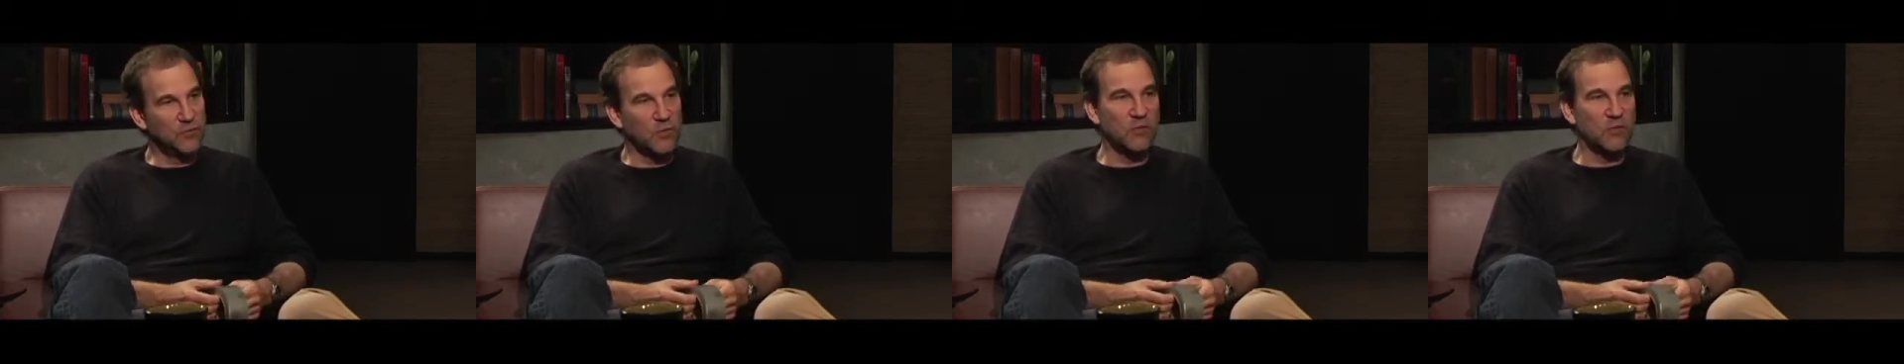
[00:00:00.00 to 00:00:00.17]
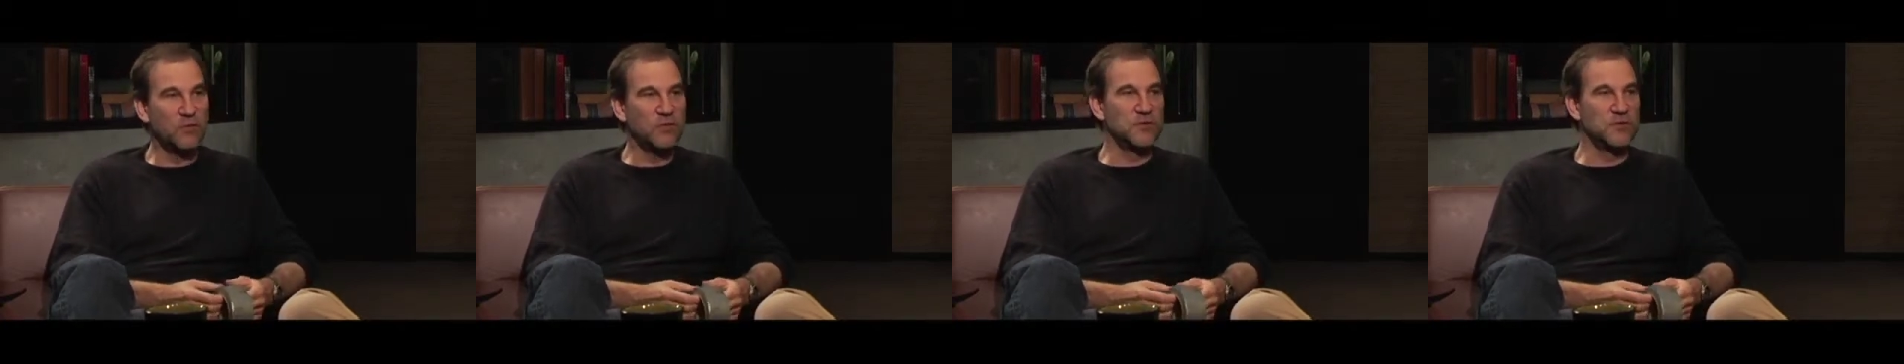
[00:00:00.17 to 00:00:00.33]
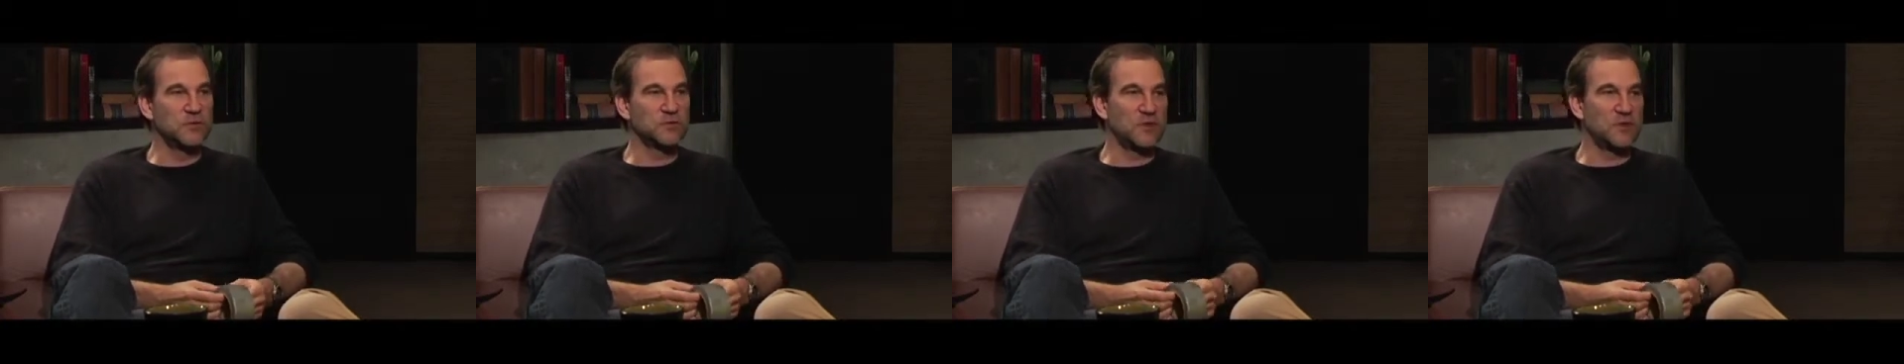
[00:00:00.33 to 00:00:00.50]
What
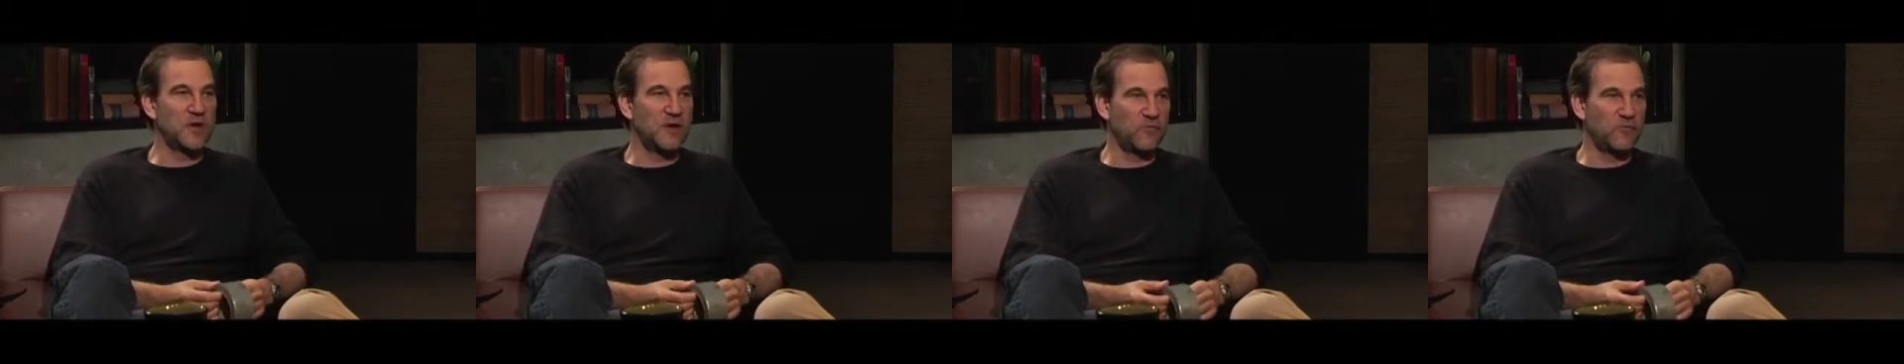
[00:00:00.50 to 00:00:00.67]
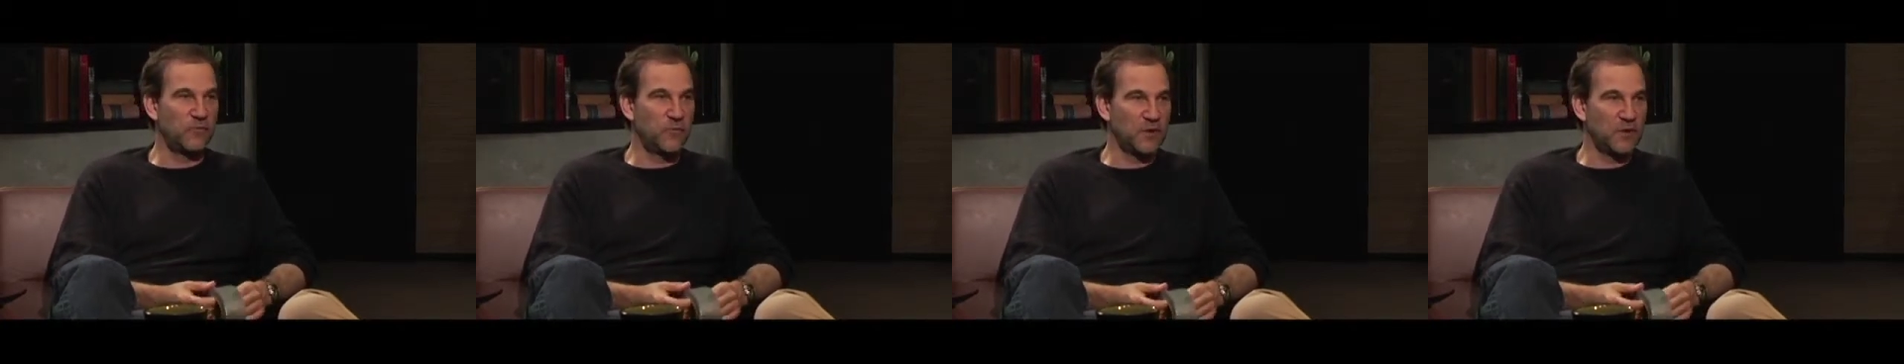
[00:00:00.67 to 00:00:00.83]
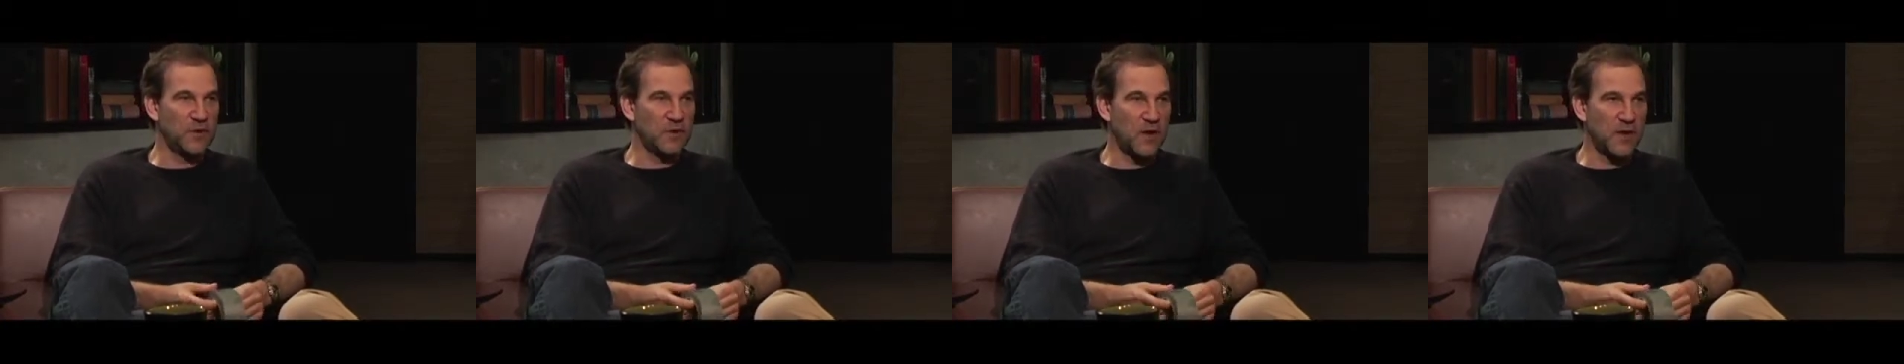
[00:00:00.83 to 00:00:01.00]
would your
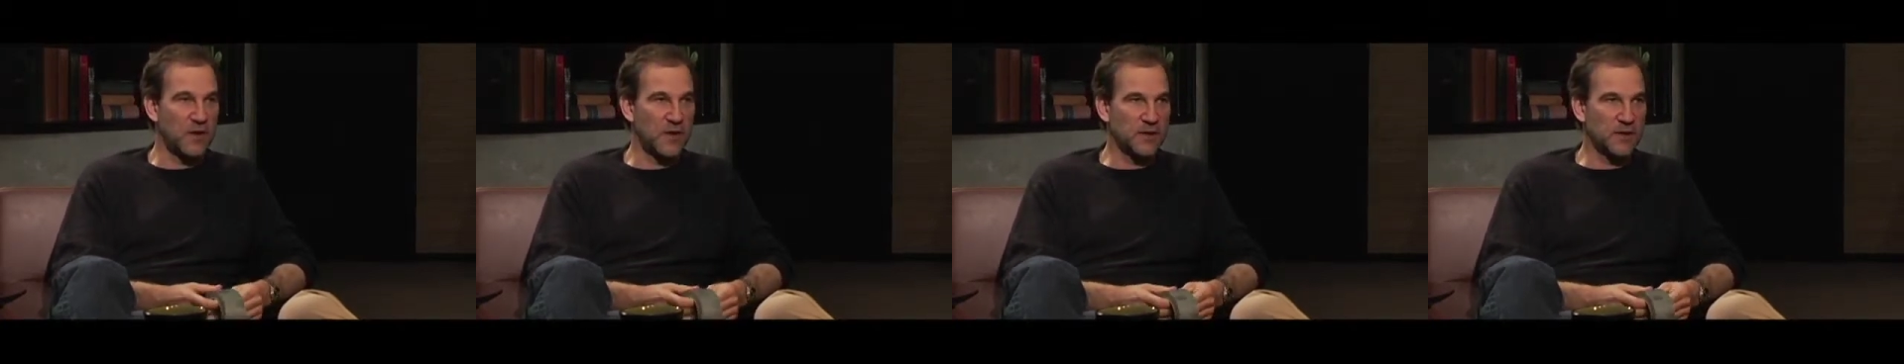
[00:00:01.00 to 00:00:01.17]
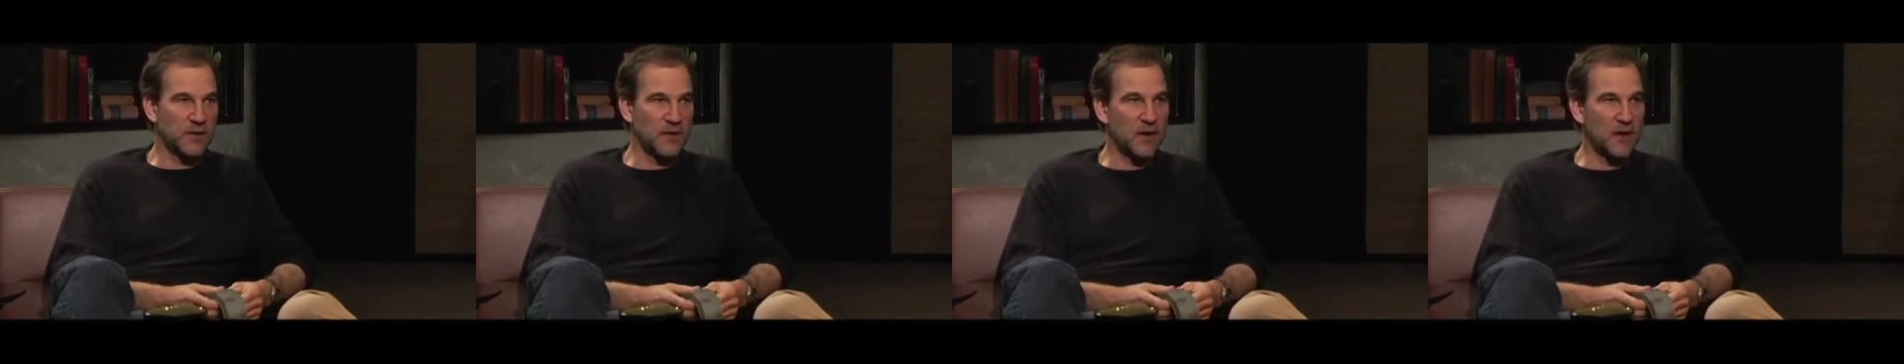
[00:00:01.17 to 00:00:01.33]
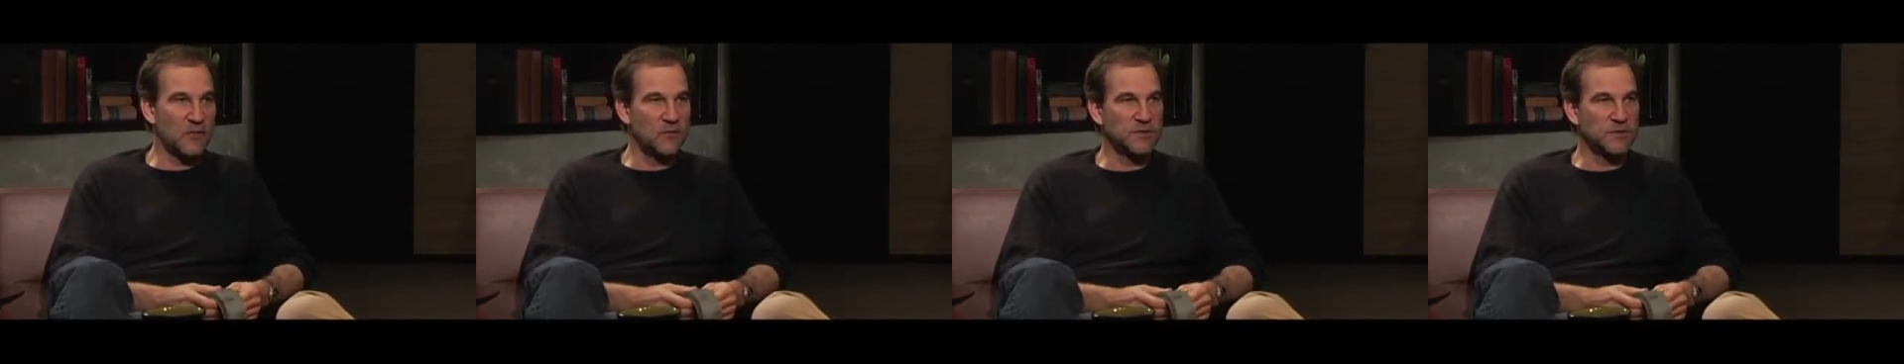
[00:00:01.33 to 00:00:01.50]
life be
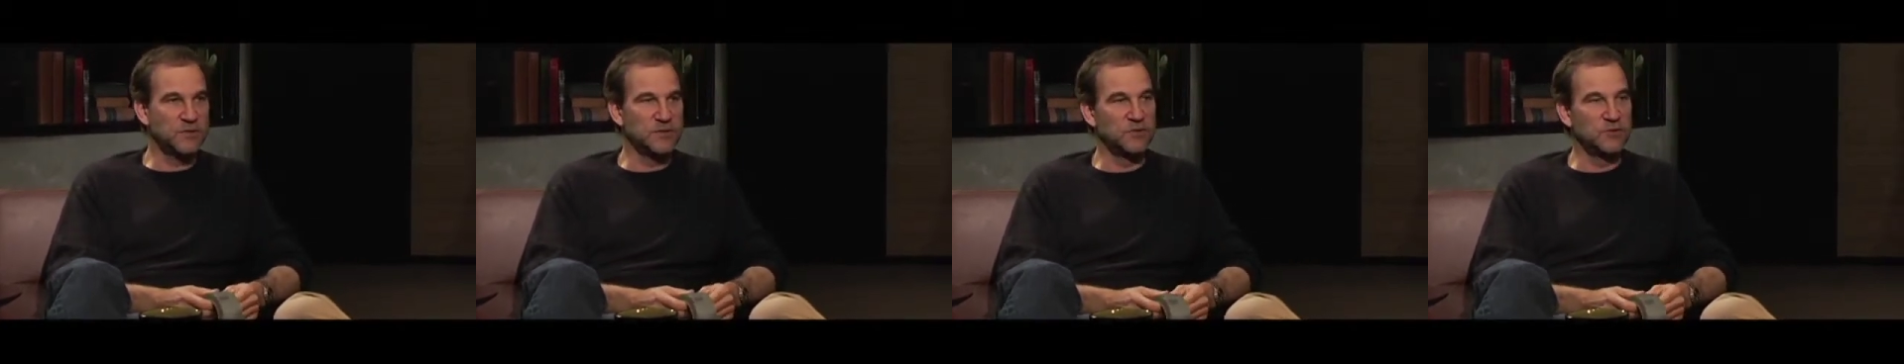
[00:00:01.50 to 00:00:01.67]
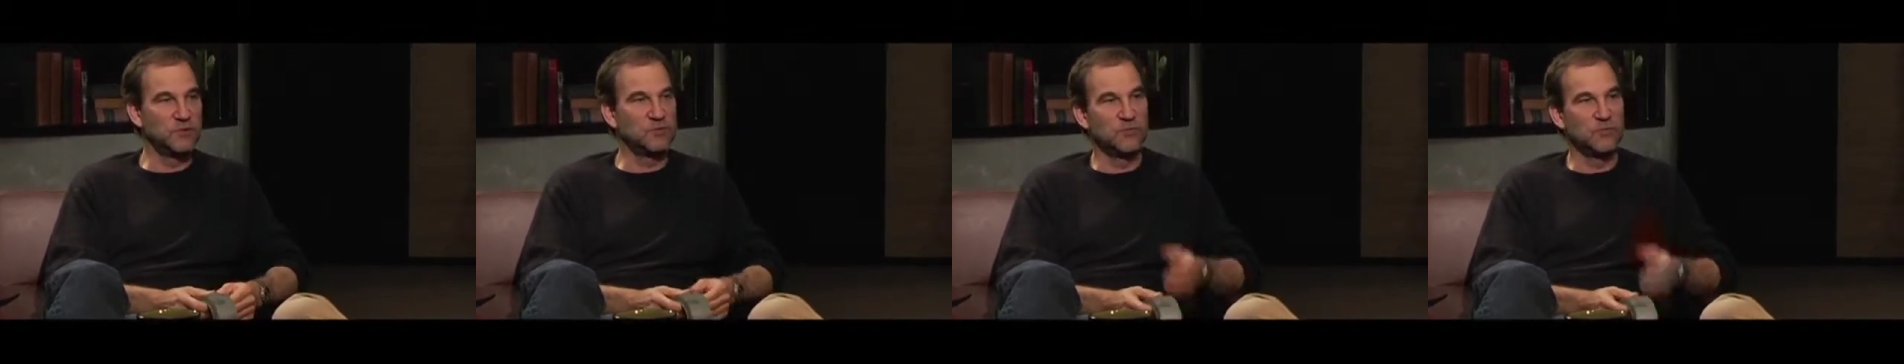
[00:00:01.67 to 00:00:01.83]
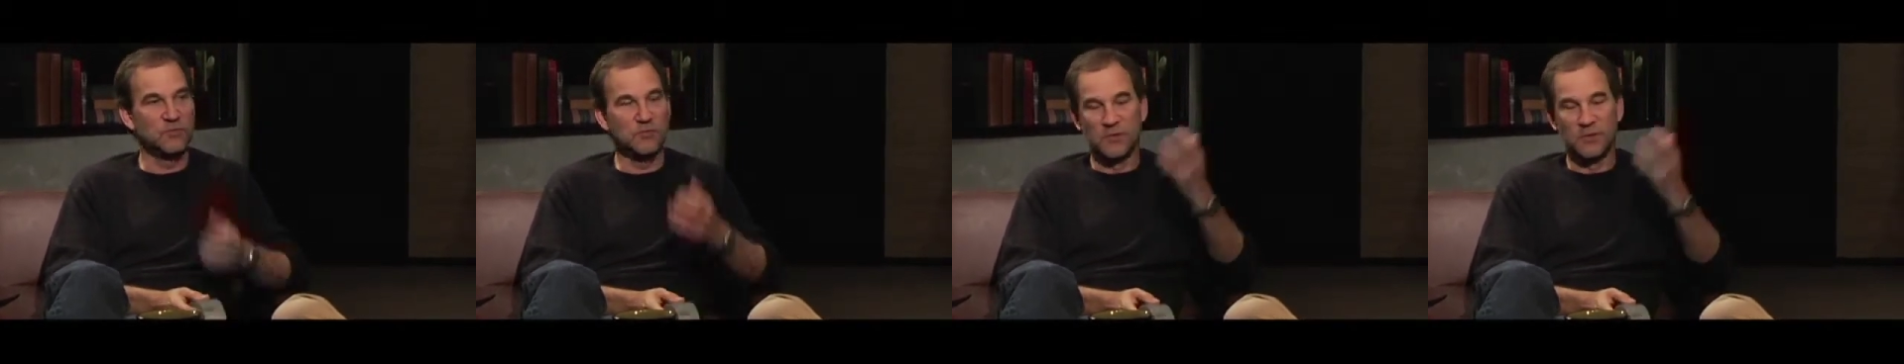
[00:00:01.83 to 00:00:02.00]
like? How would
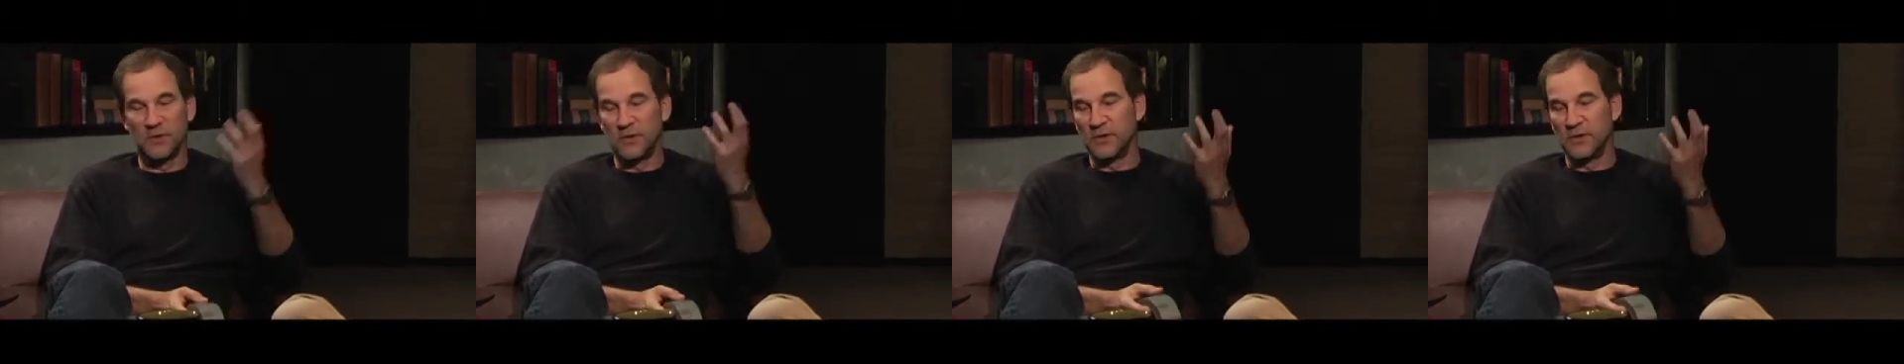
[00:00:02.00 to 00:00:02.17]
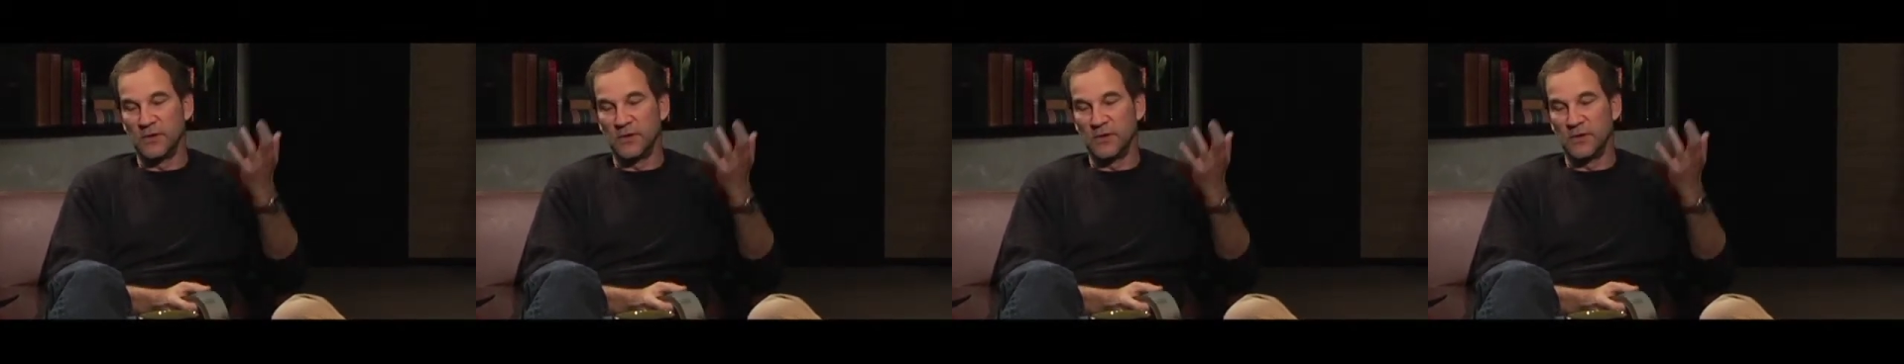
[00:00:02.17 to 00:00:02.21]
you